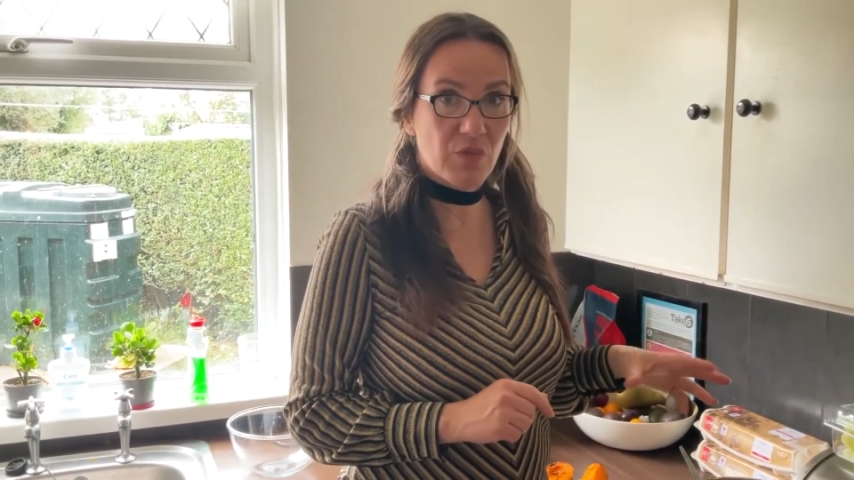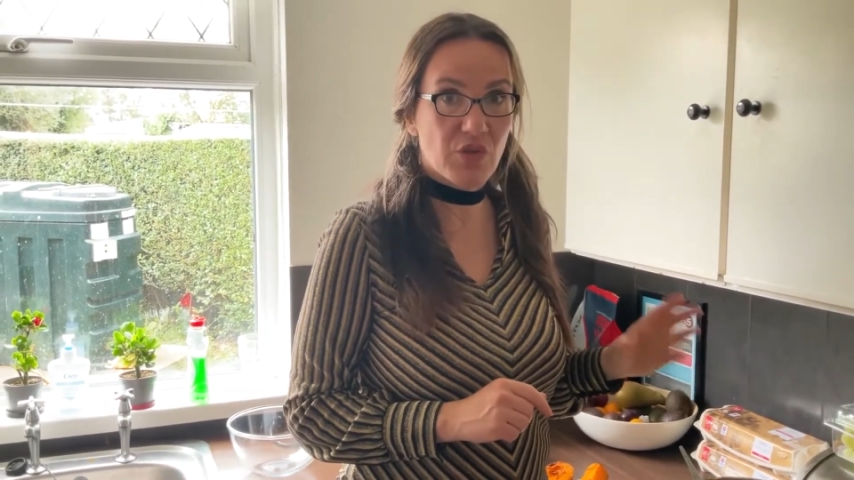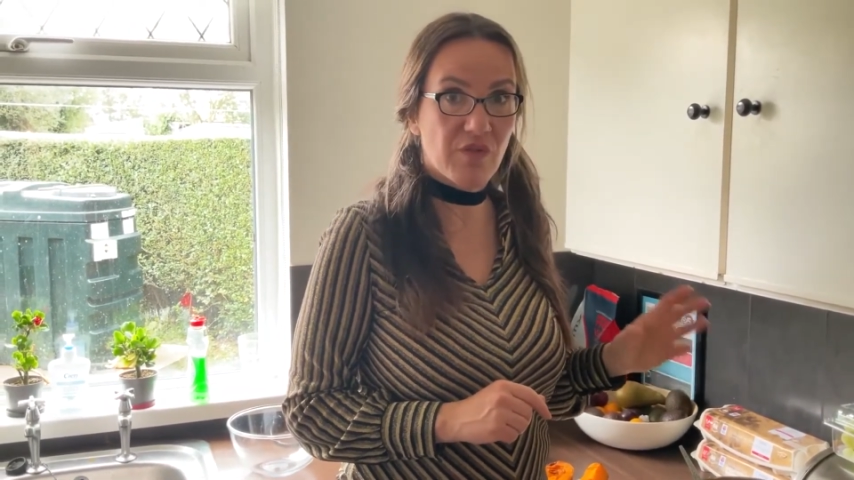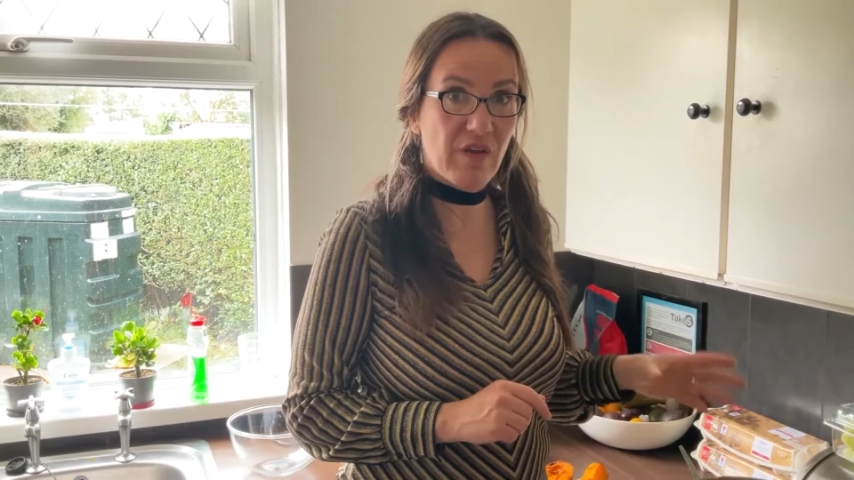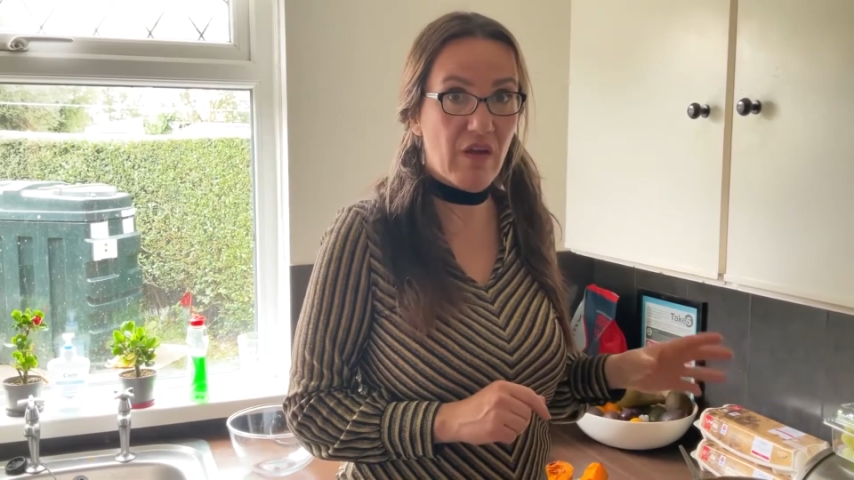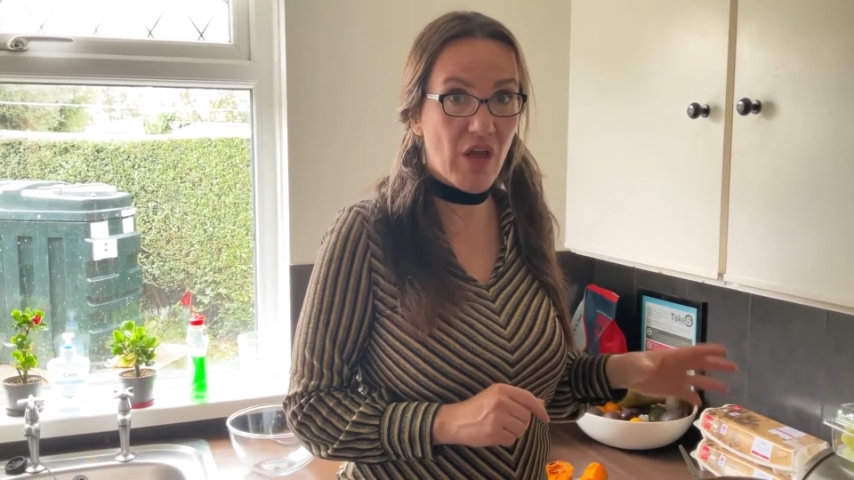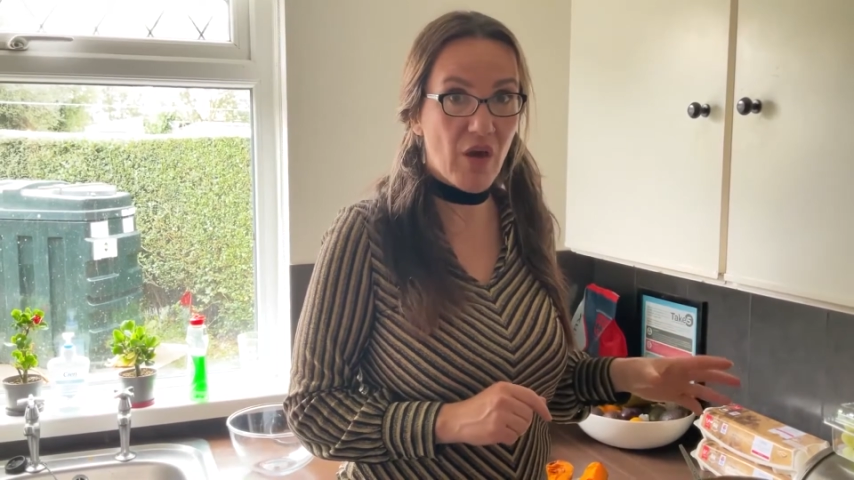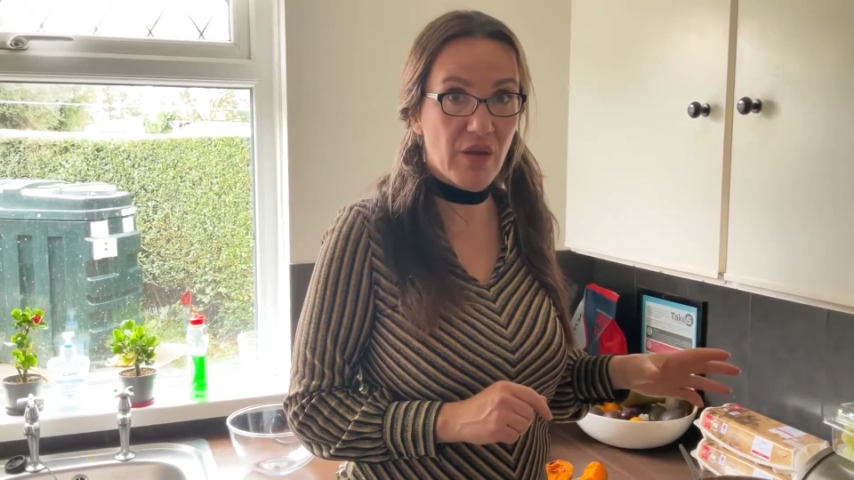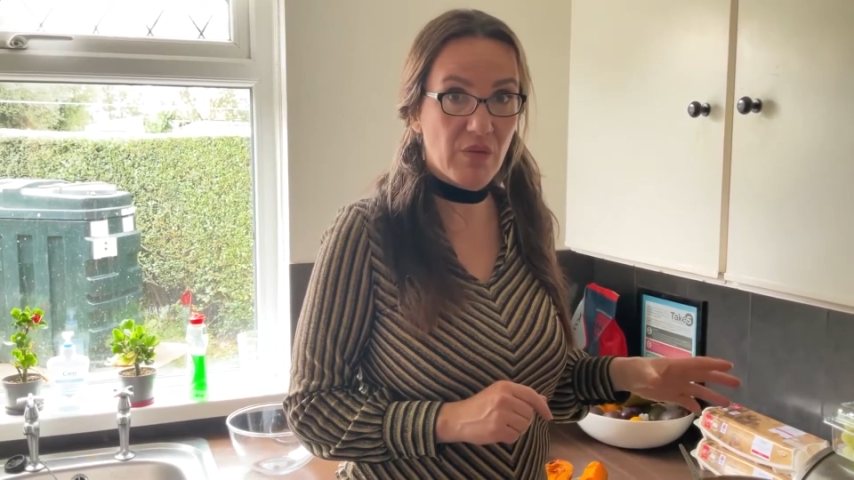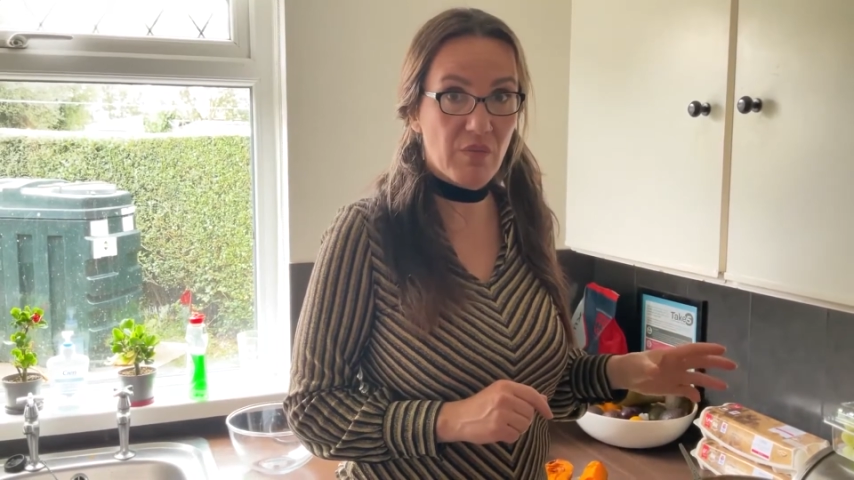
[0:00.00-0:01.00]
which are very
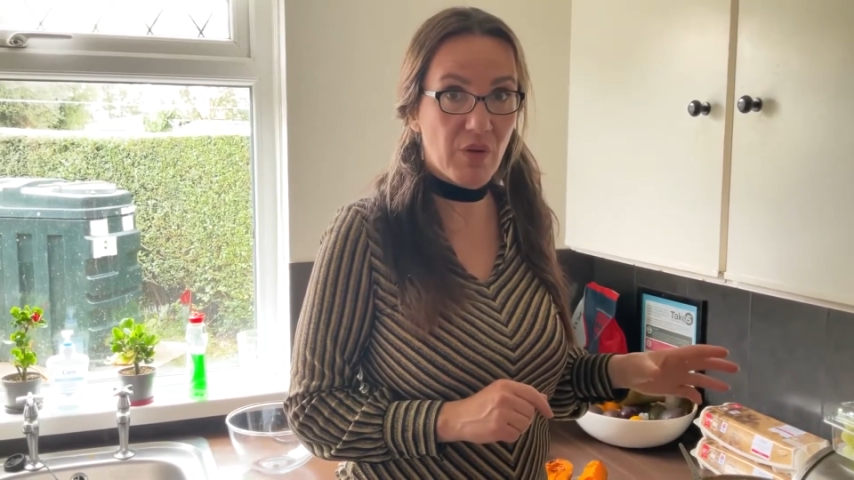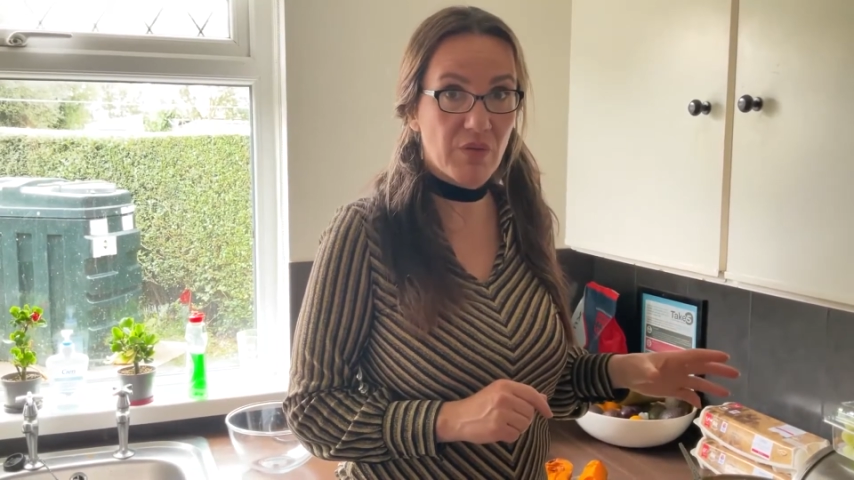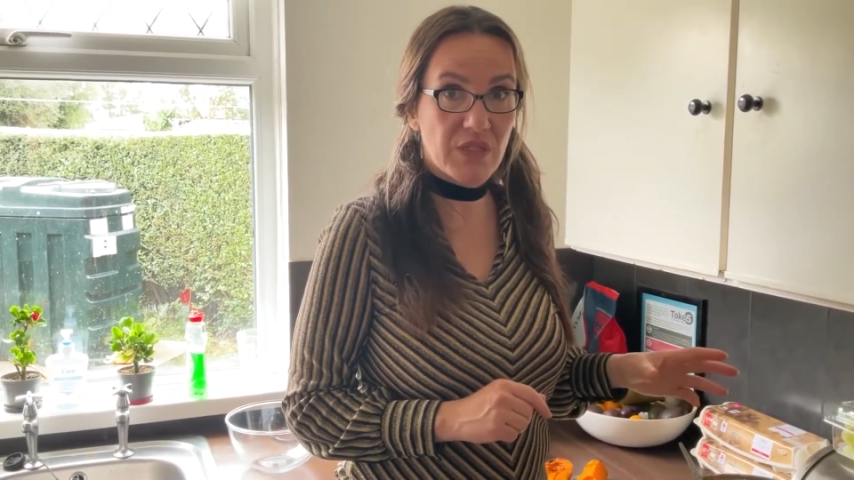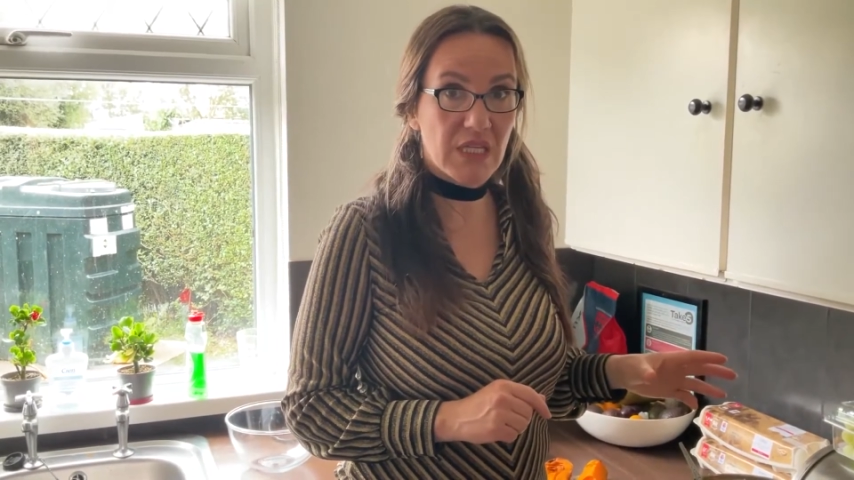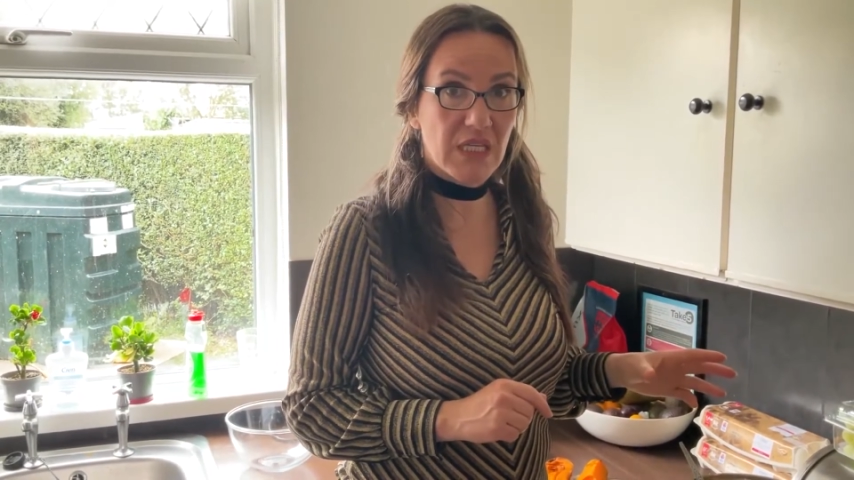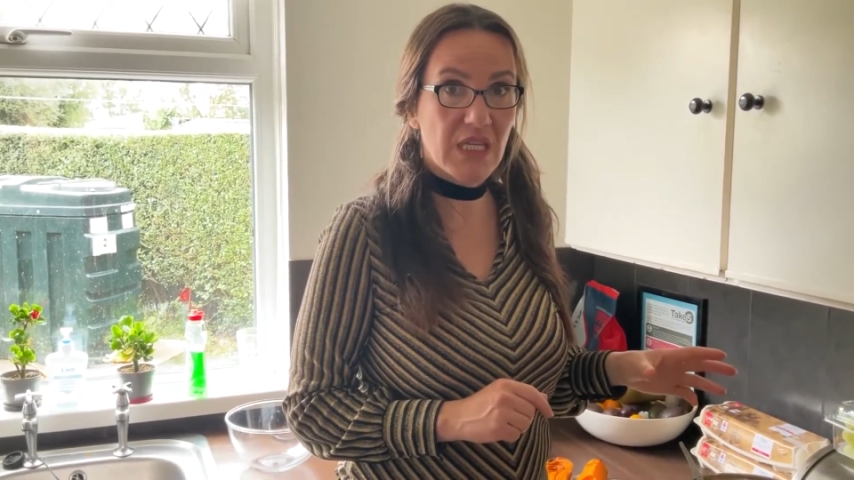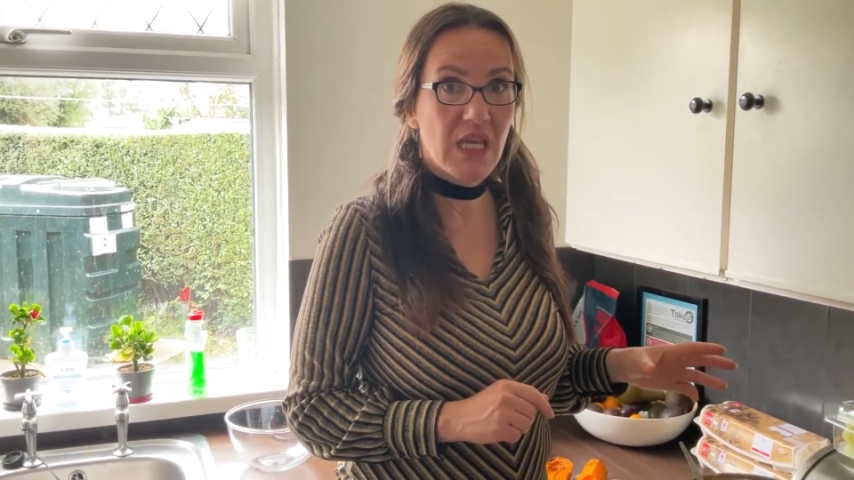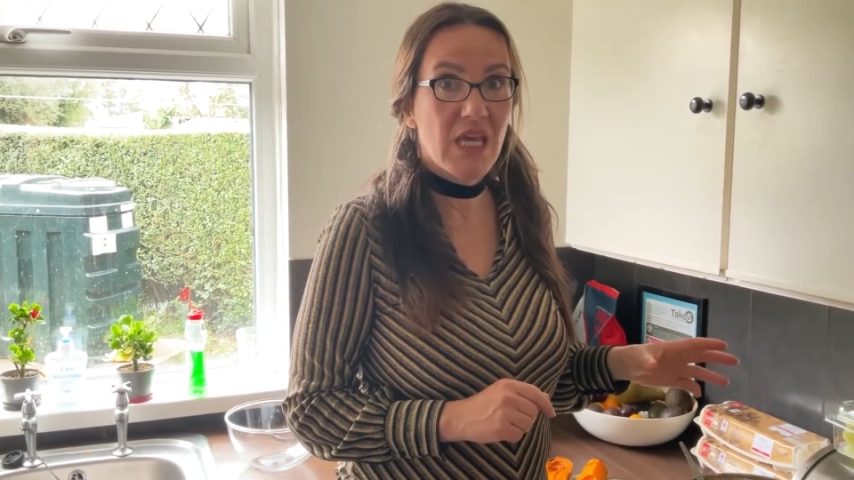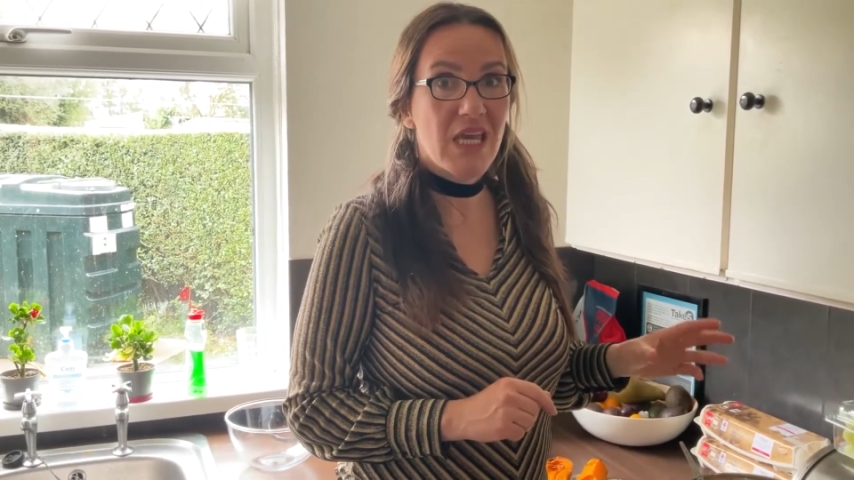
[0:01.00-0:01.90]
high in protein,